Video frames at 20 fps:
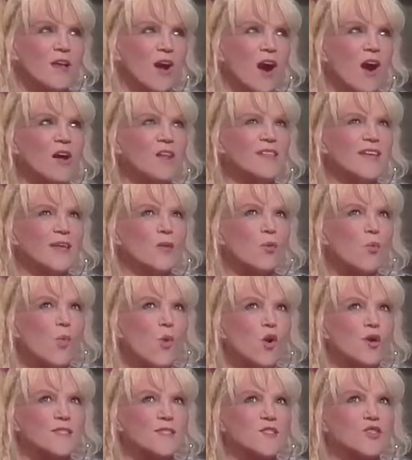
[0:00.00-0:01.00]
All that
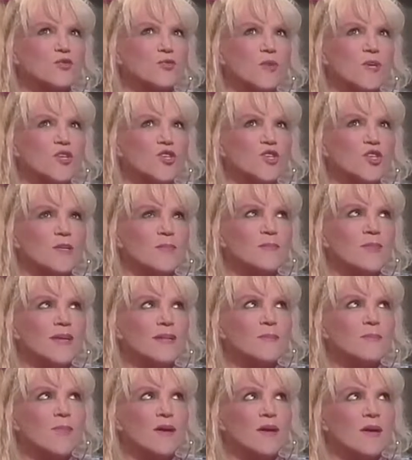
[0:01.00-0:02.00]
war situation
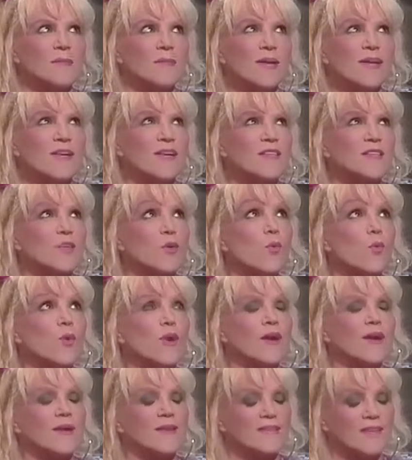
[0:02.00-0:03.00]
made us
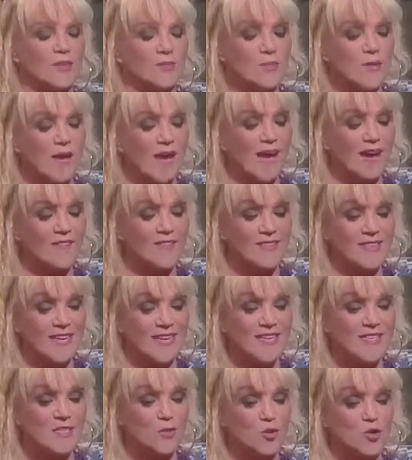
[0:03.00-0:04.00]
aware that we have
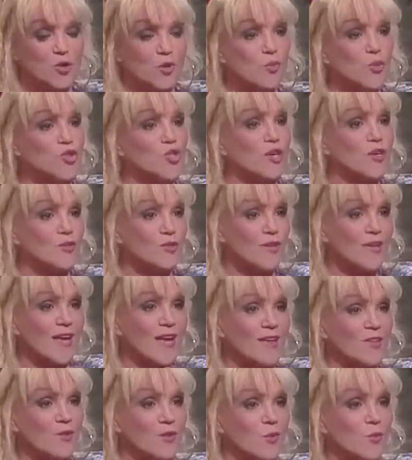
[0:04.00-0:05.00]
things which are
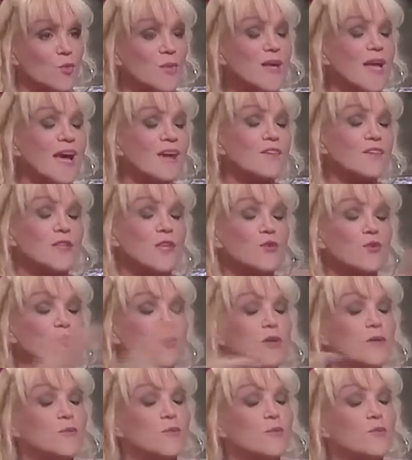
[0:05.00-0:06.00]
together. We have an
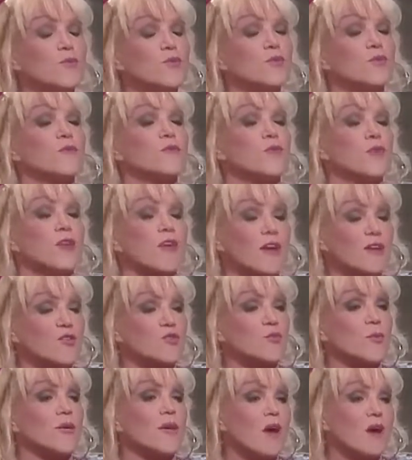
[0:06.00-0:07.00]
incredible, beautiful
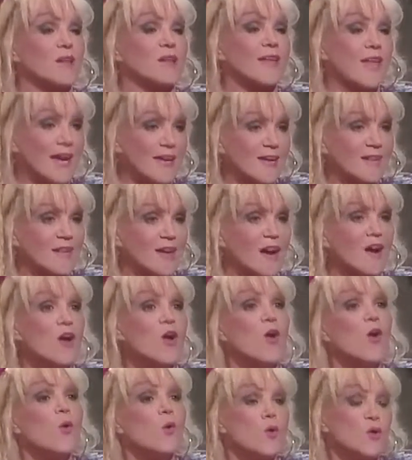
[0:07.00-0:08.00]
country called Canada,
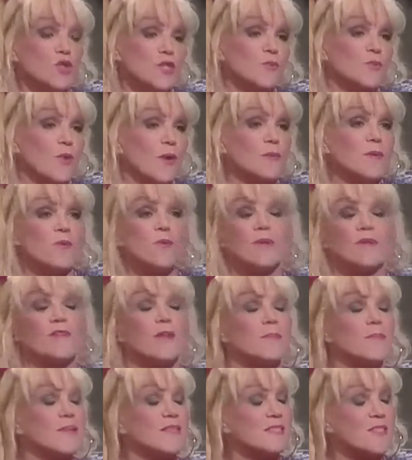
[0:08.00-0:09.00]
which is probably one of
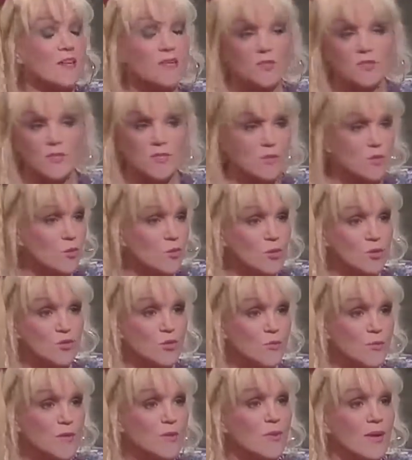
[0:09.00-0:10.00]
the best countries in the world
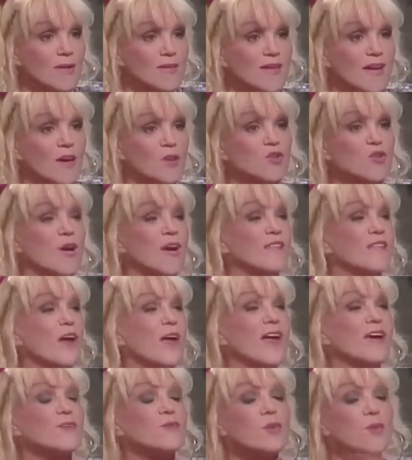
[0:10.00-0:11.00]
to be right now. You have
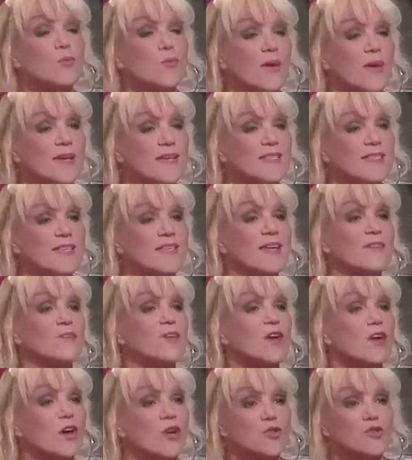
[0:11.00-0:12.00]
every race and
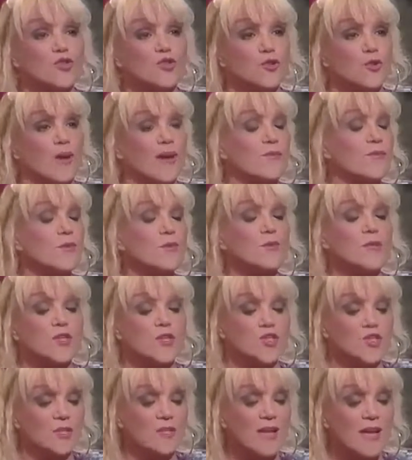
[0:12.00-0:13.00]
every culture, every
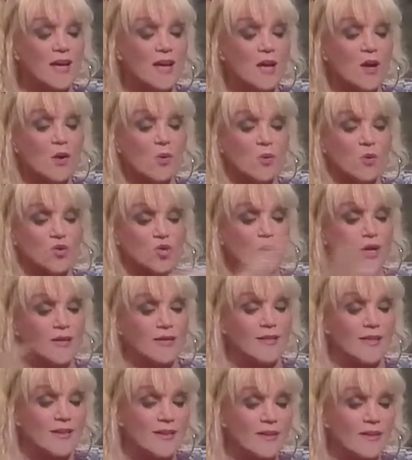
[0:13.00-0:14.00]
religion, which are
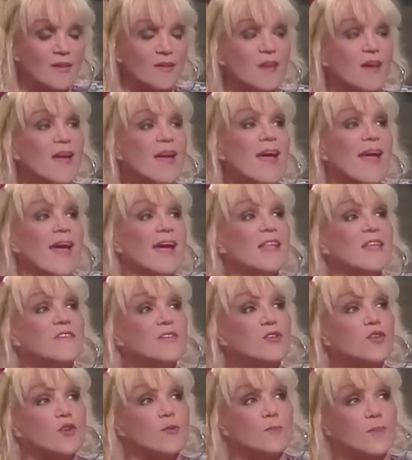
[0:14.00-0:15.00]
in here. And
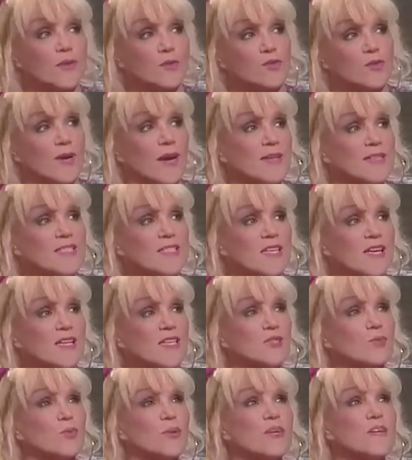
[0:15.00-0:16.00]
even compared to the United
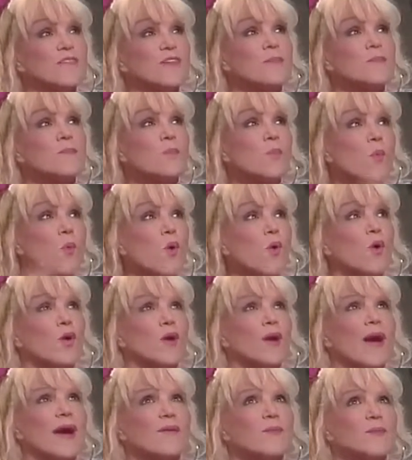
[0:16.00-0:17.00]
States, we're even
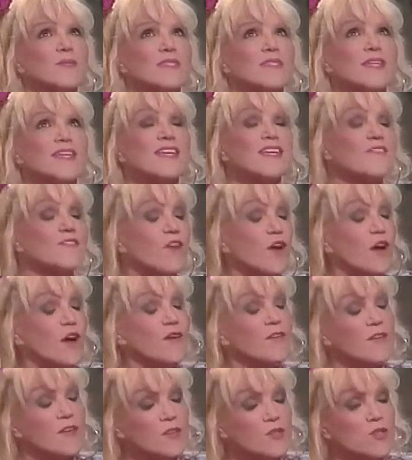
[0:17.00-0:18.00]
more, I would say,
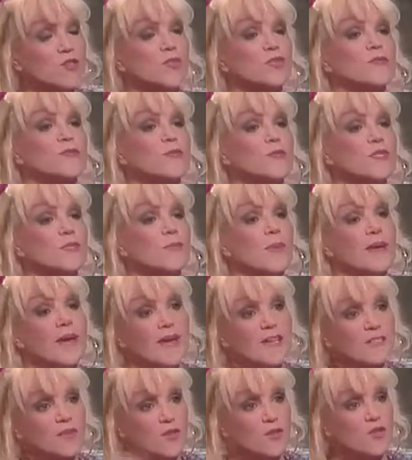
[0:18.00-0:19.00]
evolved in a certain respect
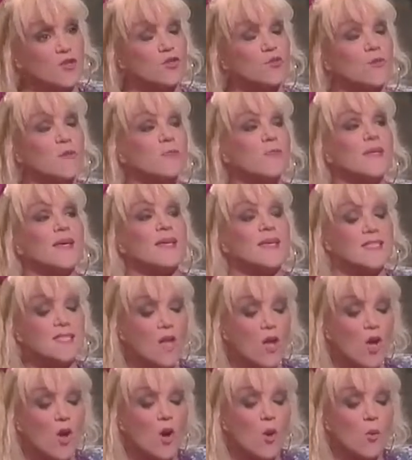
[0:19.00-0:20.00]
as far as human beings.
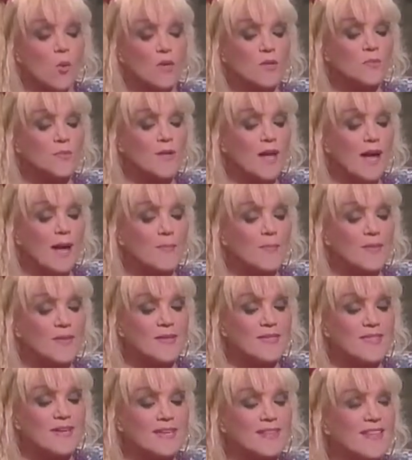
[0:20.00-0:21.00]
What will
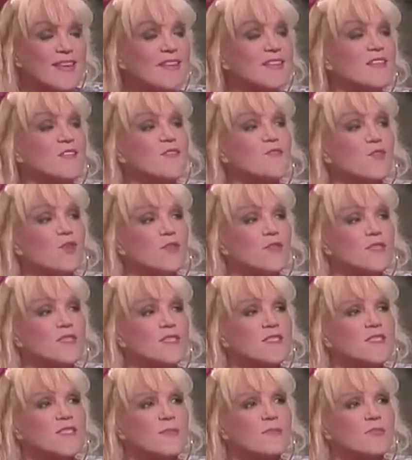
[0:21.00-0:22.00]
happen is, I think
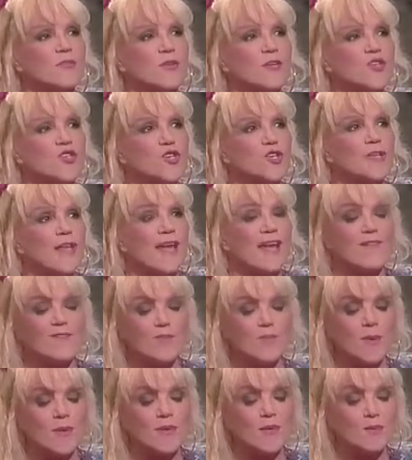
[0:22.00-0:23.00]
divorces, separation,
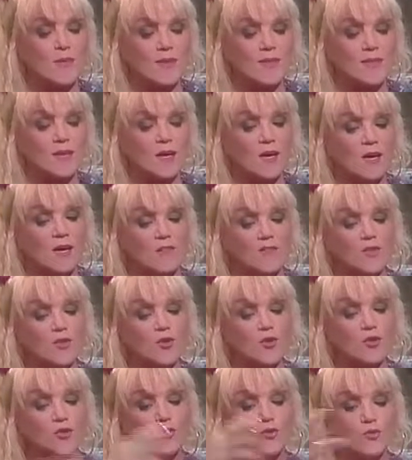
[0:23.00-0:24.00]
everybody right now, if
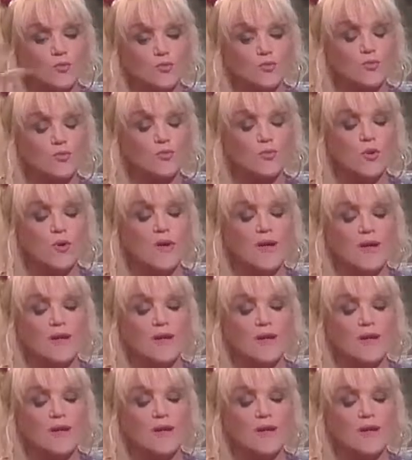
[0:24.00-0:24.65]
you go to